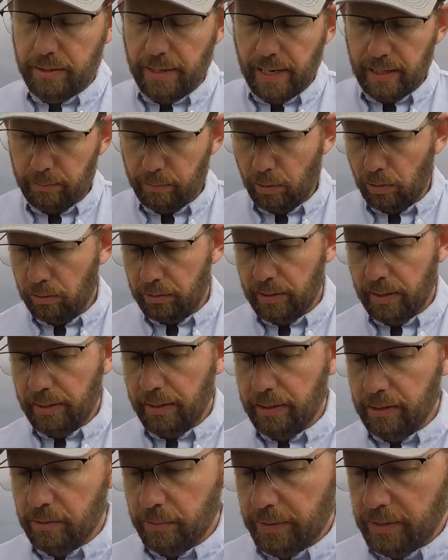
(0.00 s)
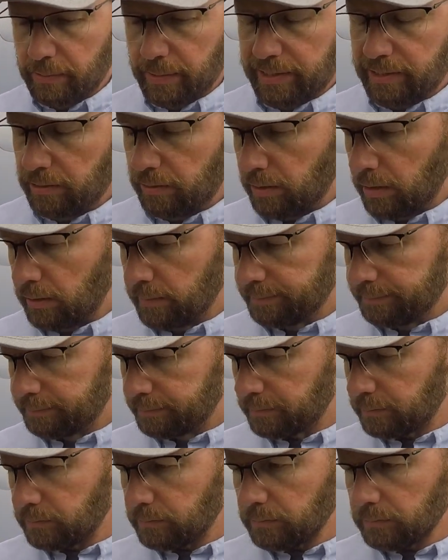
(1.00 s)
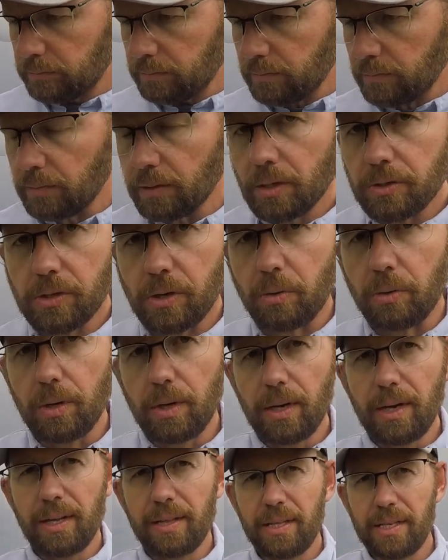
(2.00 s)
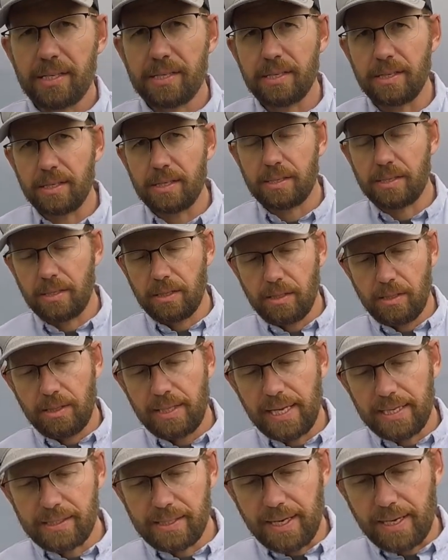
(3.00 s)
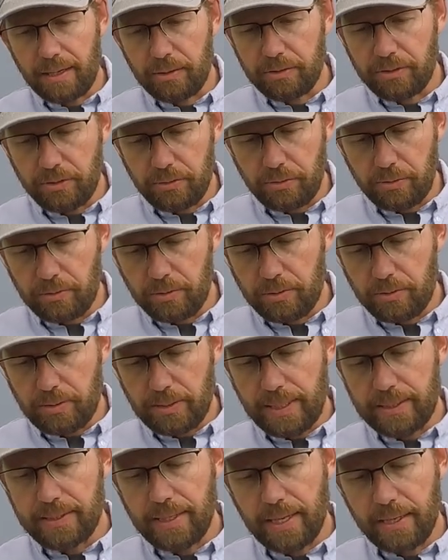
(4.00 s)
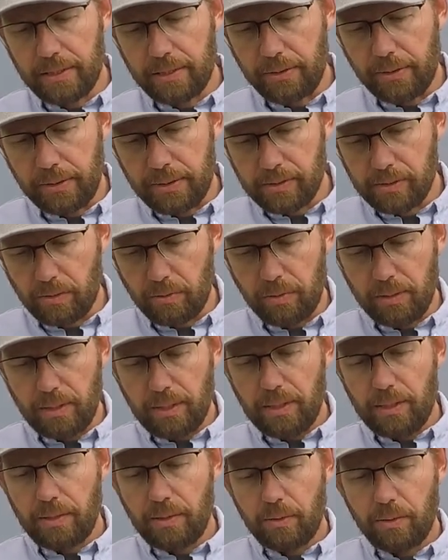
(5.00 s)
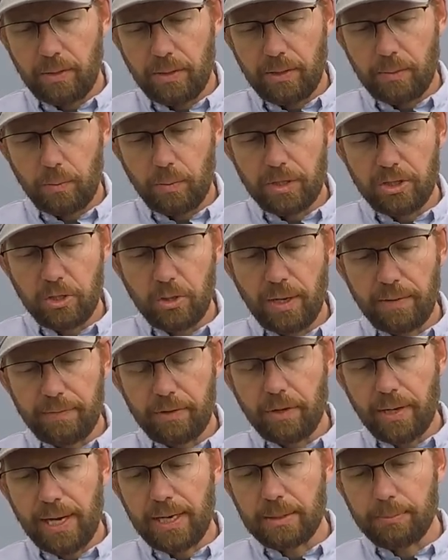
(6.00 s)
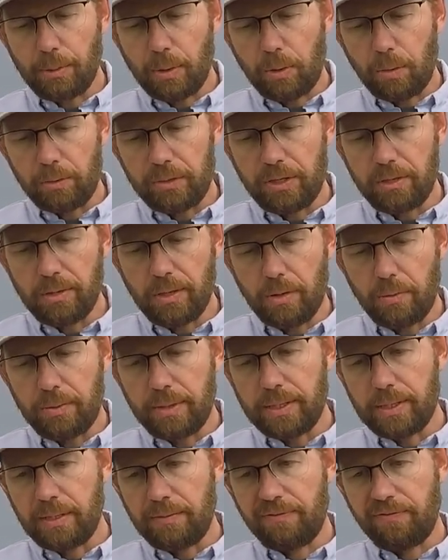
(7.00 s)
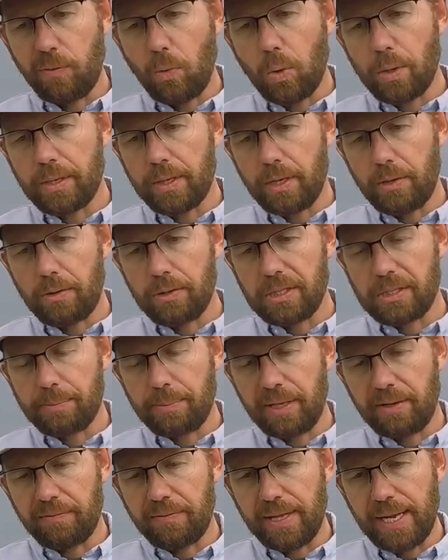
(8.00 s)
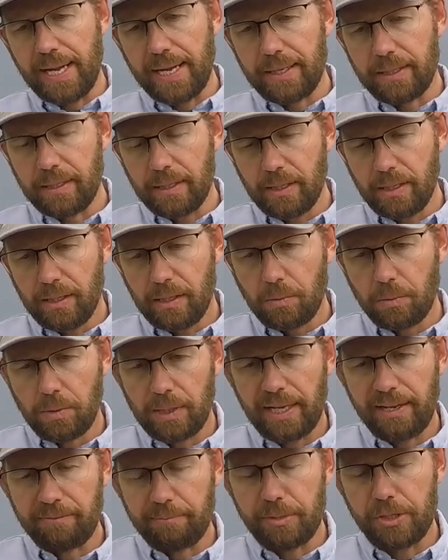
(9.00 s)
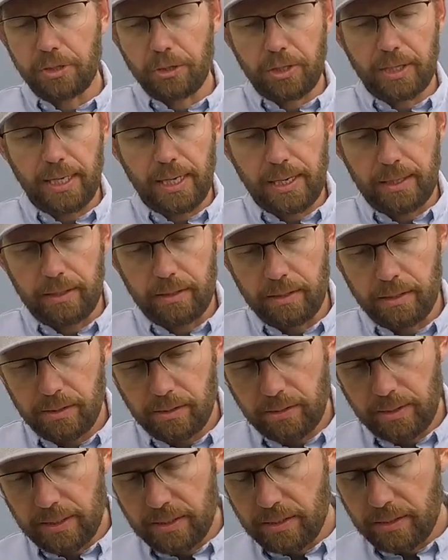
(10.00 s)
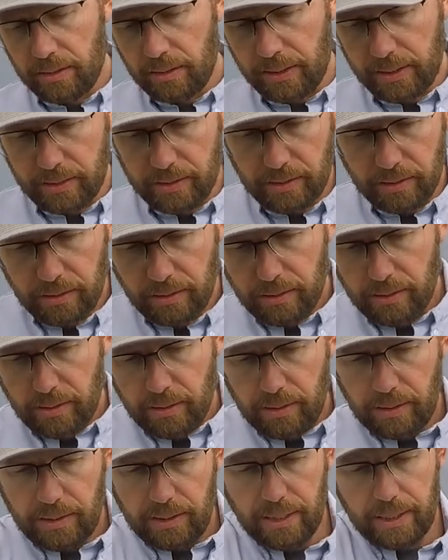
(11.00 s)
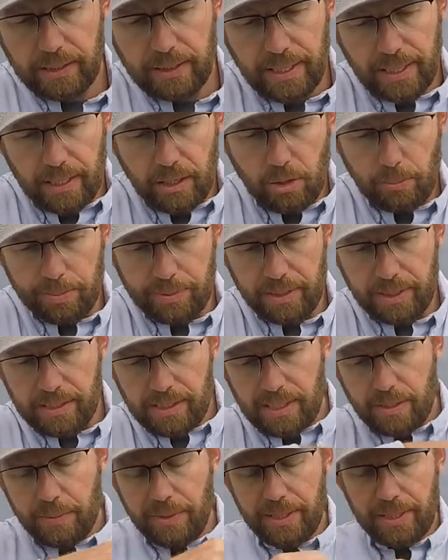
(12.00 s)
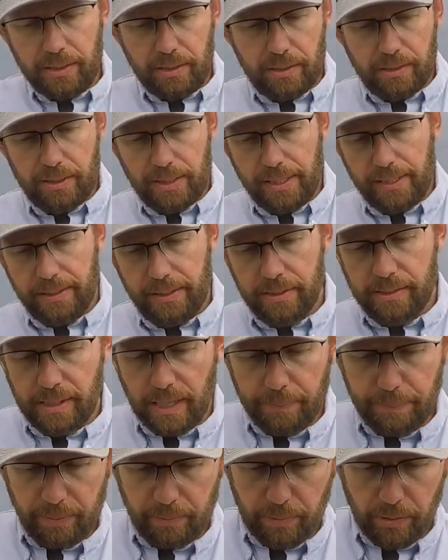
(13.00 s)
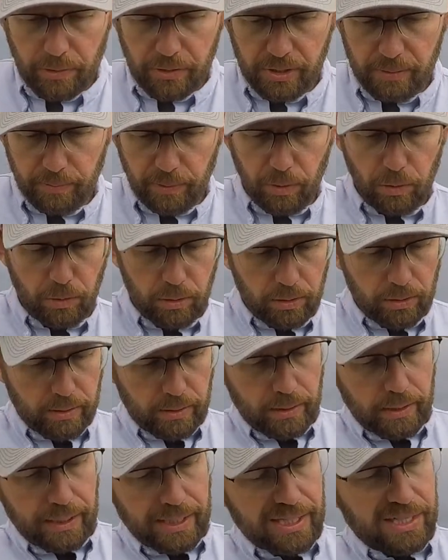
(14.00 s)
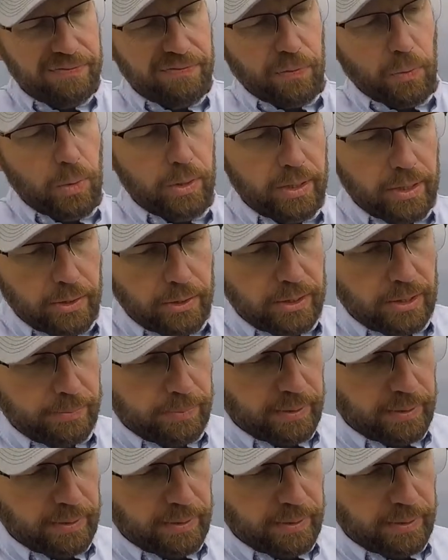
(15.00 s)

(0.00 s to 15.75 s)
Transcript: cracked boll because I got to squeeze way too hard. So that's how to do it. So once you have a cracked boll, you know that the 4 nodes above that will have mature cotton. So let's cut that open and see what it looks like. This uppermost boll, it's 4 nodes